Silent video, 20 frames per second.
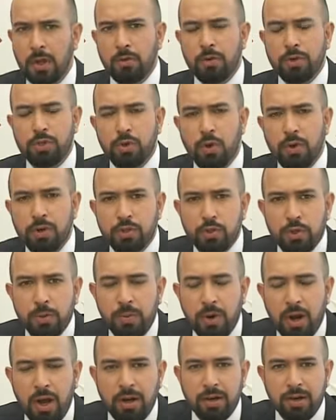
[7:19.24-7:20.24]
We're talking to
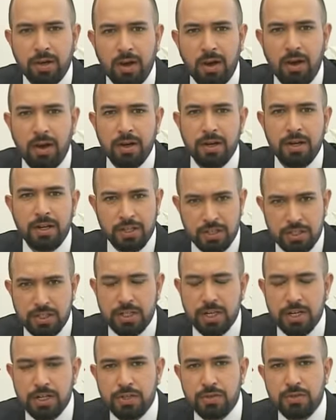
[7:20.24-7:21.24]
Imran Khan.
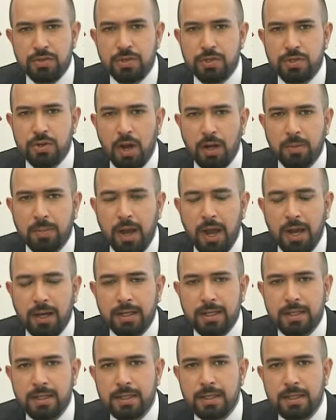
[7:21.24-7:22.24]
Stay tuned to TalkBack.